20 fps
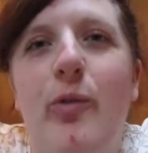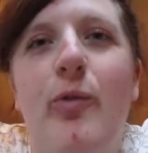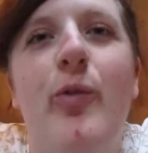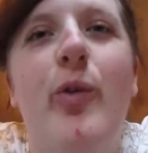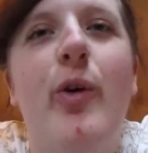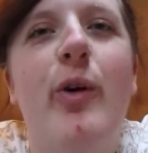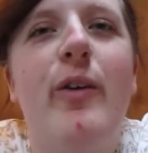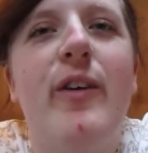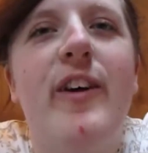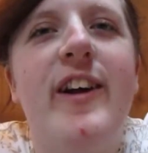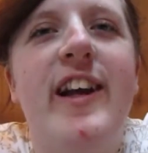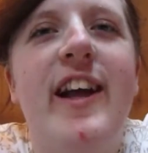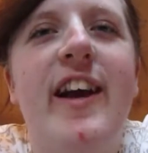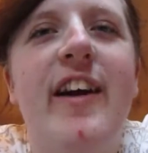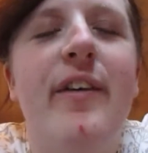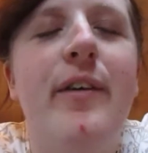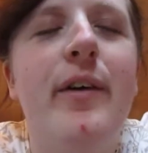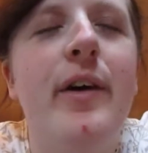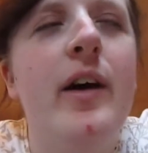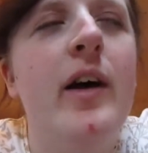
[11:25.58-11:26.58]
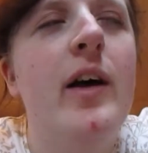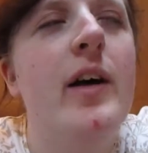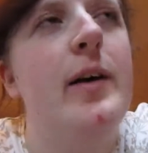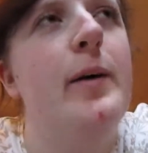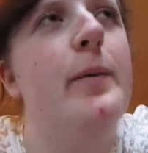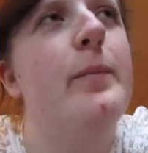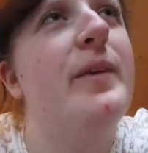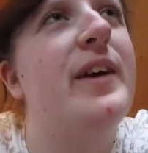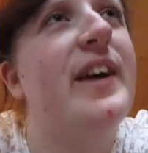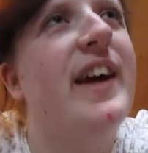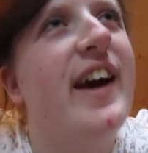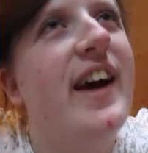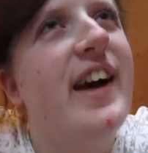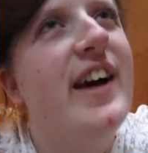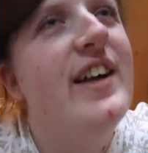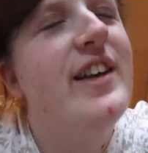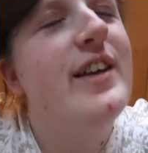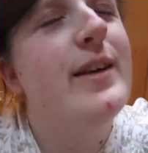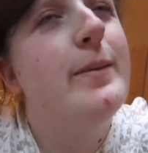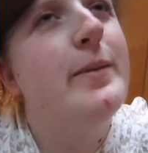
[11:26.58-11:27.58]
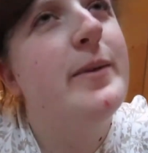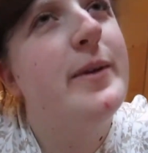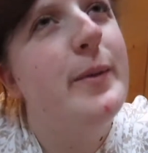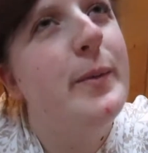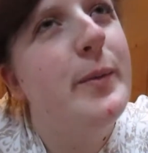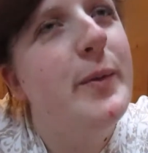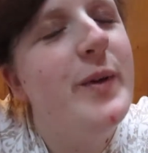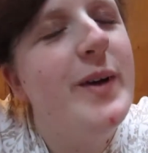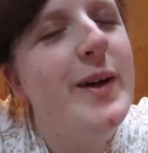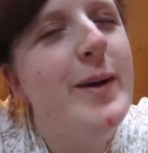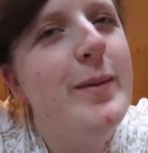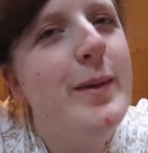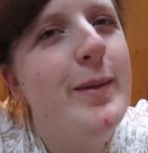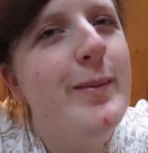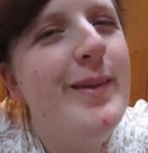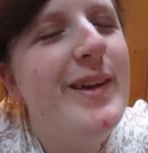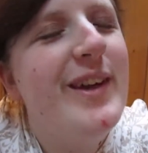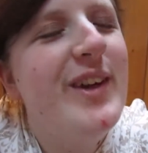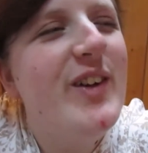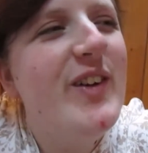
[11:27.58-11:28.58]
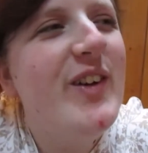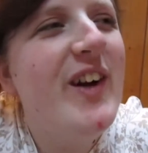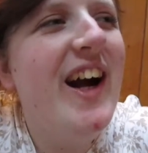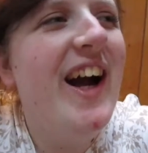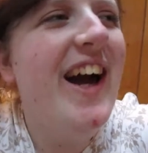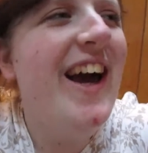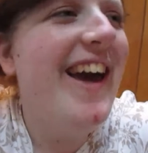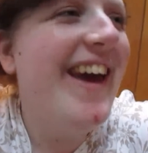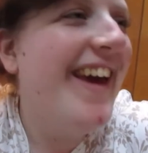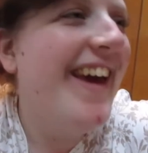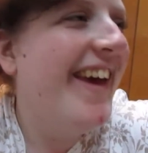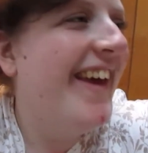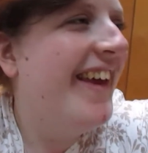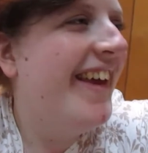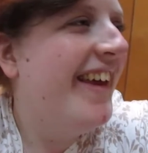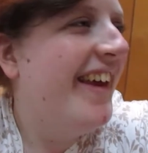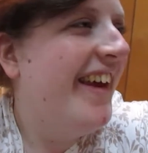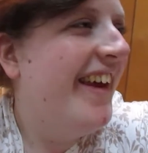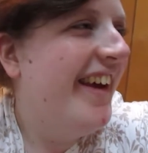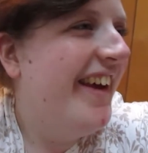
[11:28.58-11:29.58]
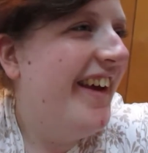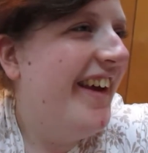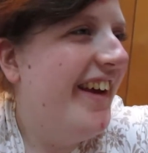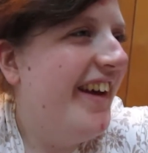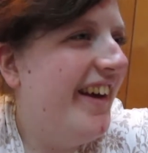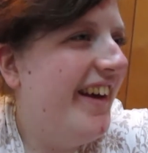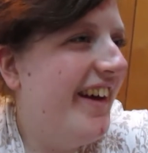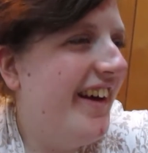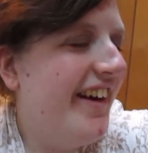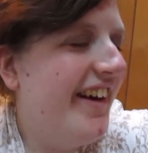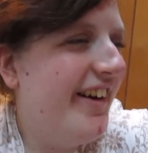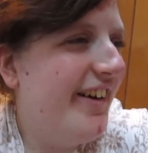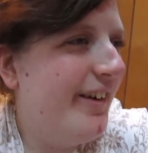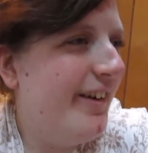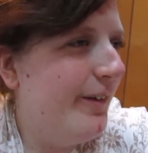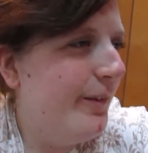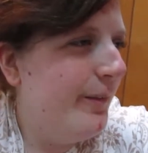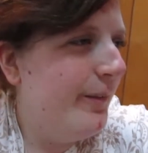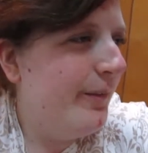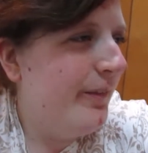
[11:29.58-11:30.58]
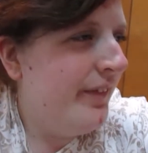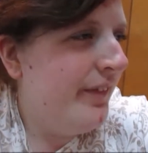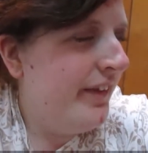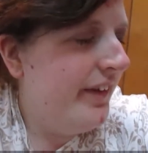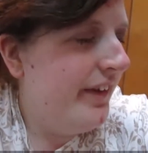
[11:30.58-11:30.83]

4 right now. Oh my gosh, episode 3 made me cry. Um,